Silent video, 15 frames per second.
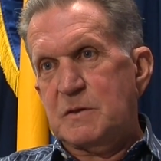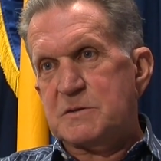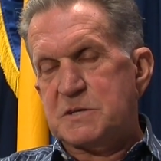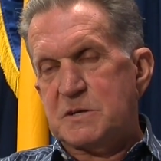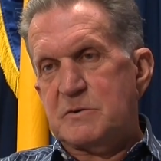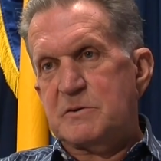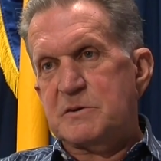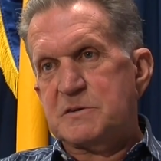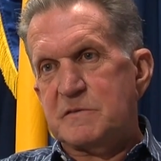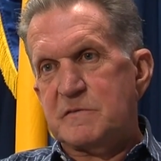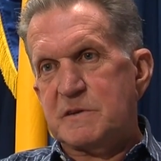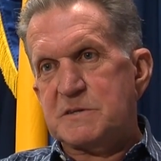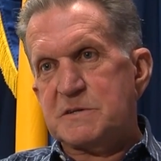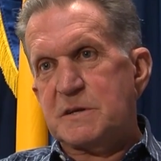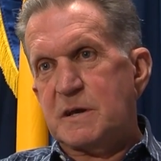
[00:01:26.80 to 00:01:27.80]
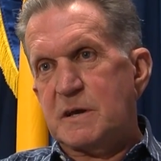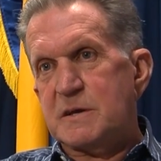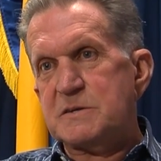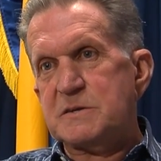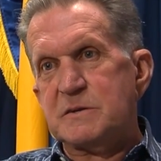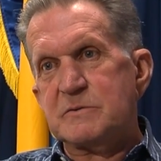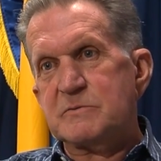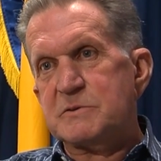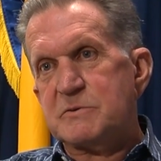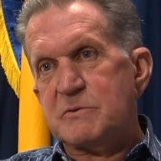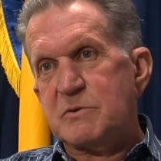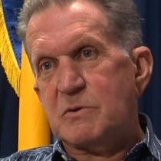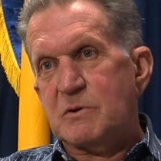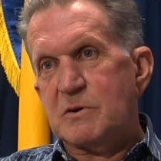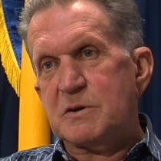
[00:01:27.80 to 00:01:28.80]
investigation that was
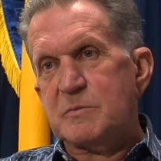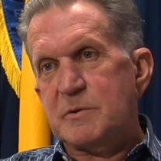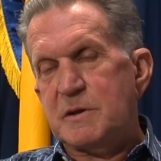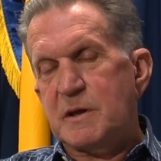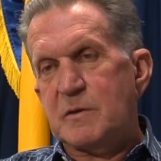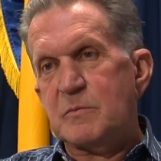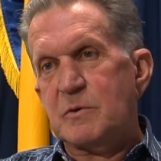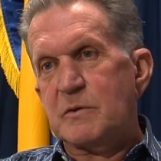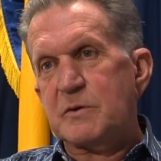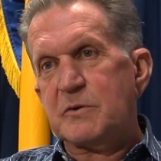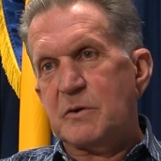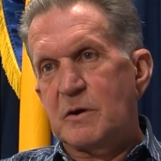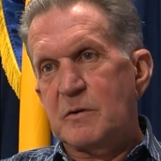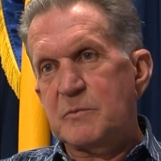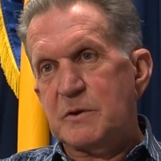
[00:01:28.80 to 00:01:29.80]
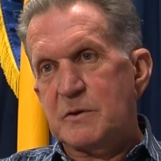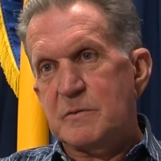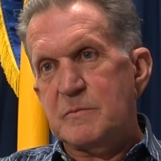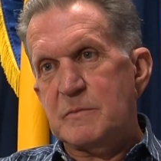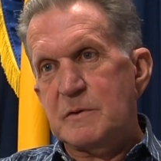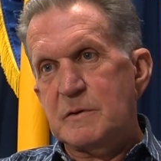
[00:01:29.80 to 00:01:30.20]
required to be done by the crime team.